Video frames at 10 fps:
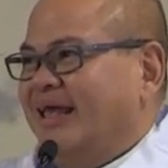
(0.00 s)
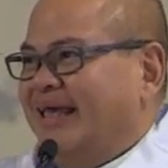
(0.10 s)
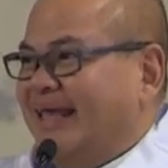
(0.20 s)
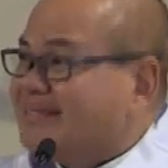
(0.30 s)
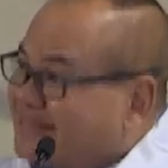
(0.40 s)

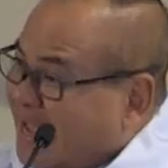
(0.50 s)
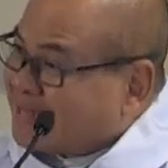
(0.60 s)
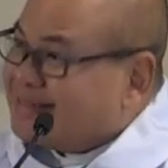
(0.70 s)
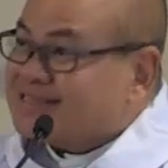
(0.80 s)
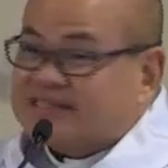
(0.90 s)
And
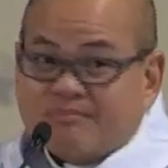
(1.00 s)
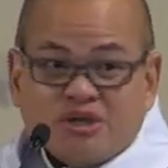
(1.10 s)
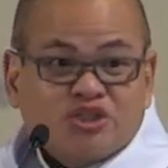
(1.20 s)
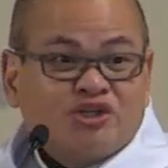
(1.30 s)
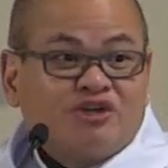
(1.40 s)
that is the
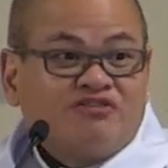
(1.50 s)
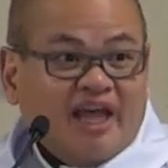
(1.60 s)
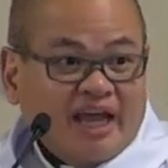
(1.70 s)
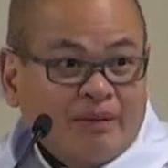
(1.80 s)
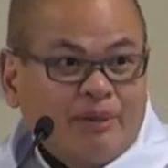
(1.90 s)
mission of the
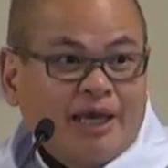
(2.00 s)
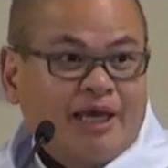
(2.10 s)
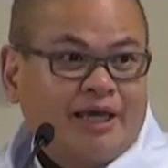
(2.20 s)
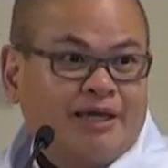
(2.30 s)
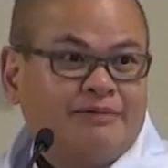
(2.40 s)

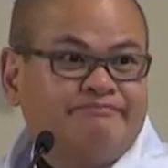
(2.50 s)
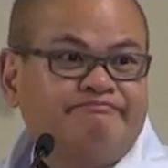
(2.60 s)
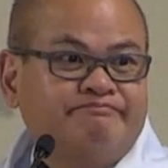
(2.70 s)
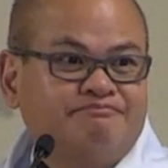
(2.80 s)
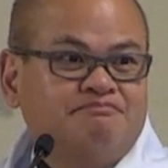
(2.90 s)
enemy,
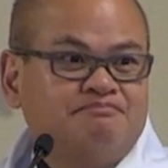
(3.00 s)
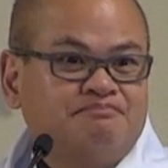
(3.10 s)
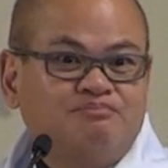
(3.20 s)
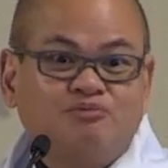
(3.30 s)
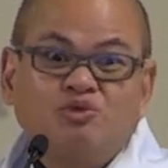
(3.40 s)

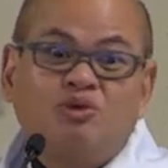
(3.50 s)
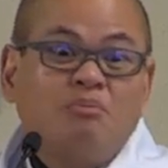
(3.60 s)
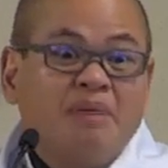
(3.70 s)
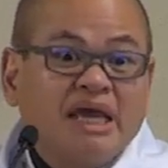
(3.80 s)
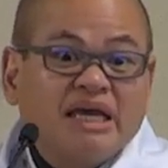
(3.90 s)
to
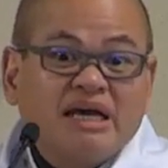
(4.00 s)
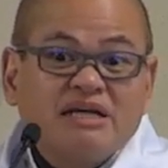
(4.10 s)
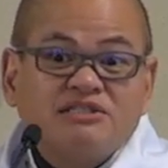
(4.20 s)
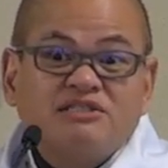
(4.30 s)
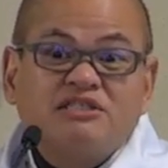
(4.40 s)
make
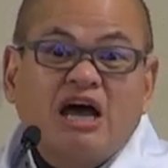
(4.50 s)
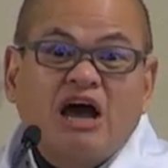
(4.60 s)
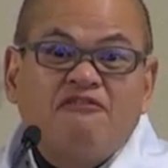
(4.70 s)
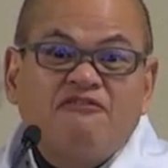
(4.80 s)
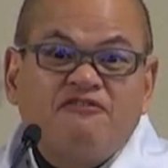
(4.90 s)
us
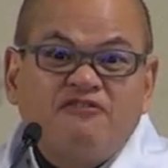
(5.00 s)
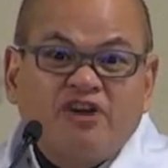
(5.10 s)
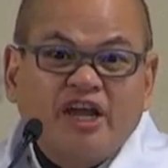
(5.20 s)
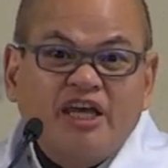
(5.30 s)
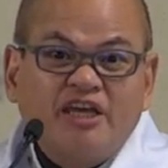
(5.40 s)

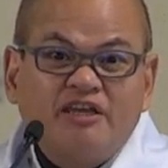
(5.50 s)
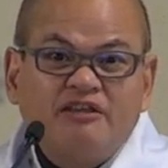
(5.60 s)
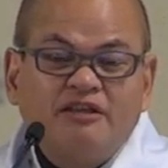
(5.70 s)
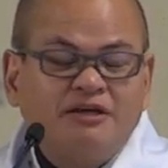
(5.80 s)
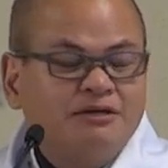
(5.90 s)

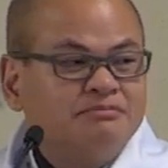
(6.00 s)
afraid.